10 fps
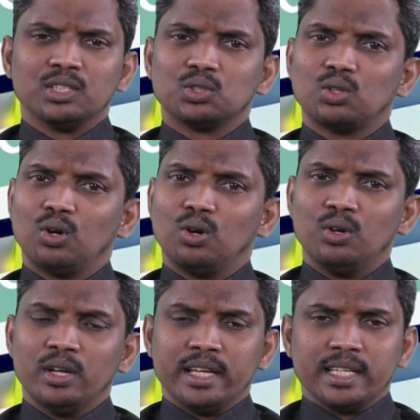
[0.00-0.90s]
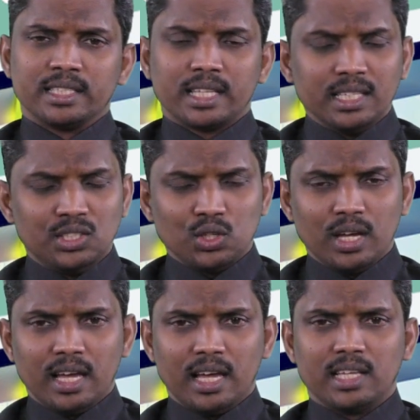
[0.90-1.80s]
So such
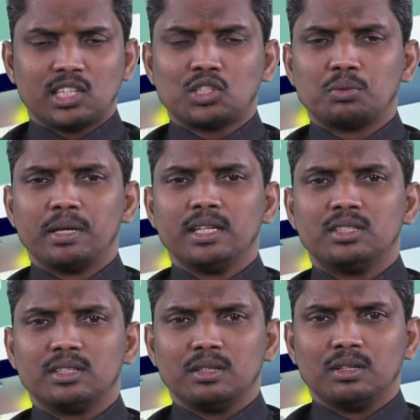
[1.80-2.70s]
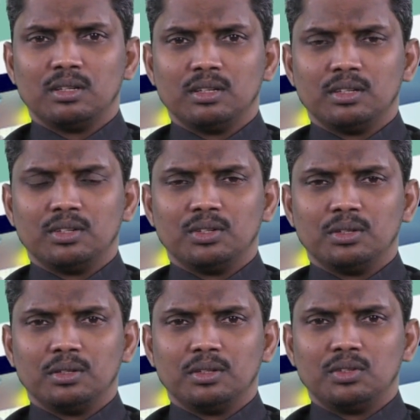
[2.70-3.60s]
assessment
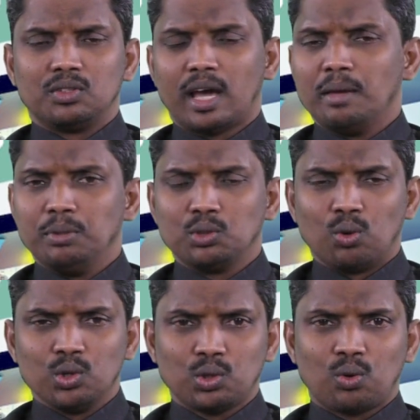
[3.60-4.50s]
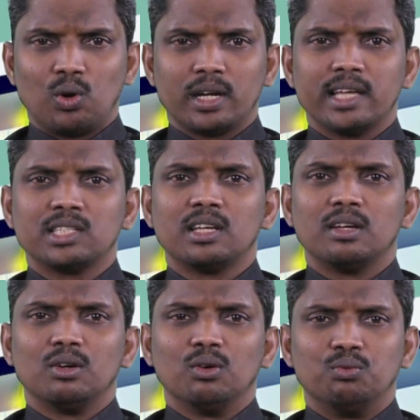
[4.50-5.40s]
type is also called as
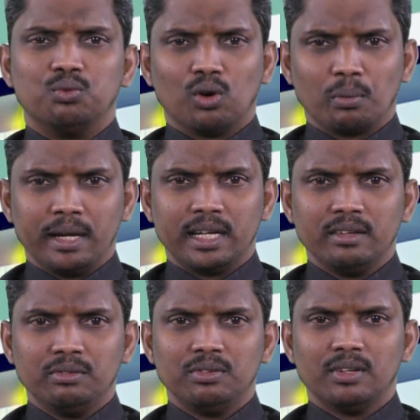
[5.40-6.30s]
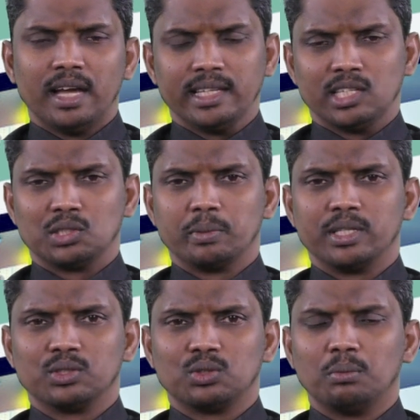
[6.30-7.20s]
formative
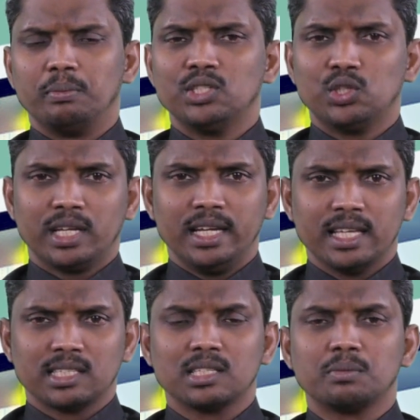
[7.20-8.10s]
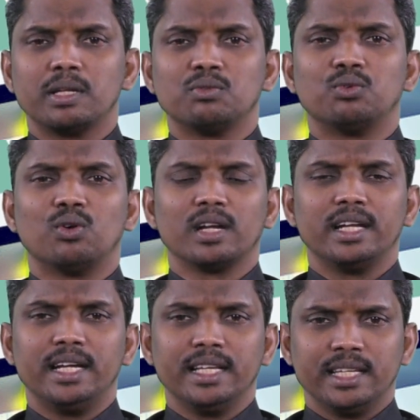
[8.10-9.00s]
assessment. So basically assessment for
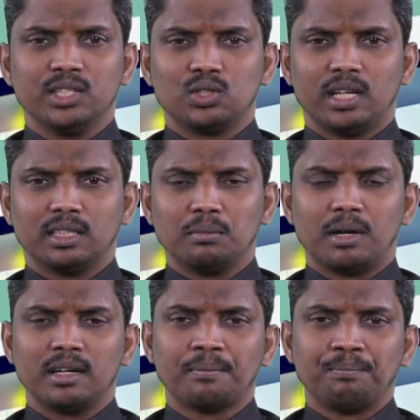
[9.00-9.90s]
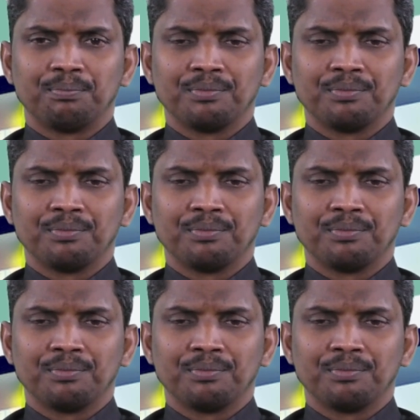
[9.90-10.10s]
learning is nothing but